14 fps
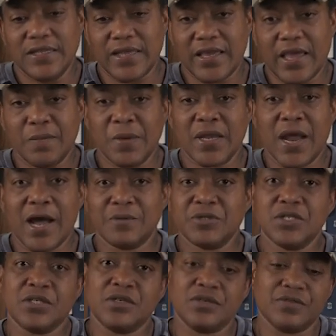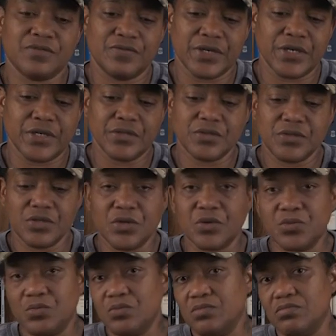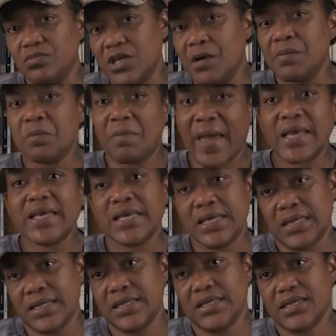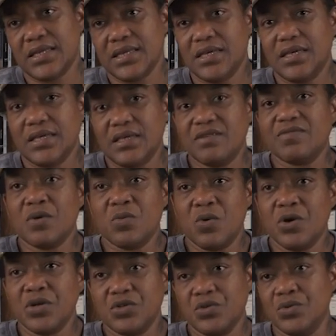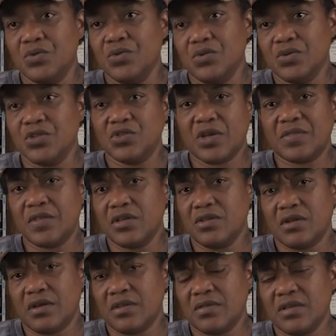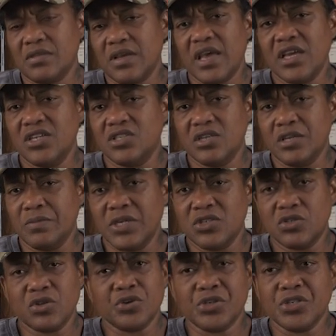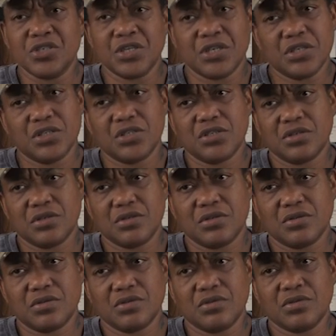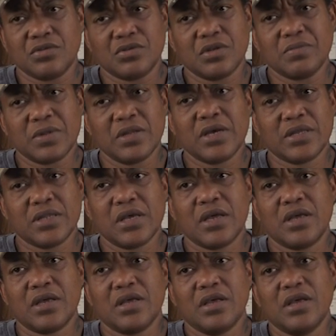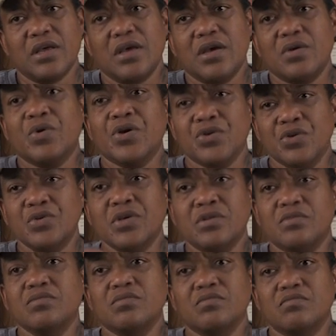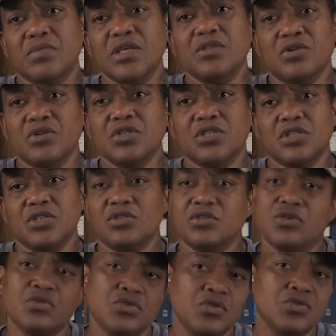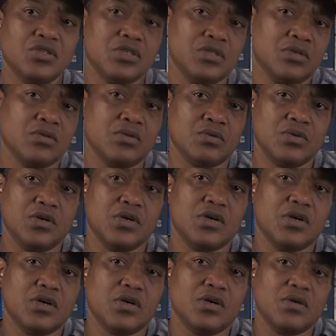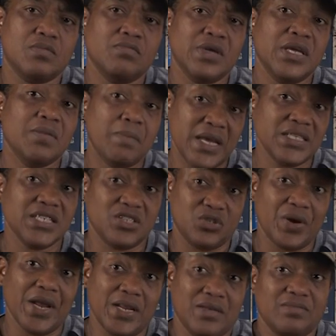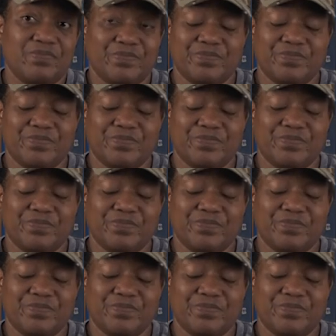they gave me an option of, you know, coming back in if I wanted to, because I think the age limit is 36 or something like that, where you could be 36 years old, you could still be in basic training.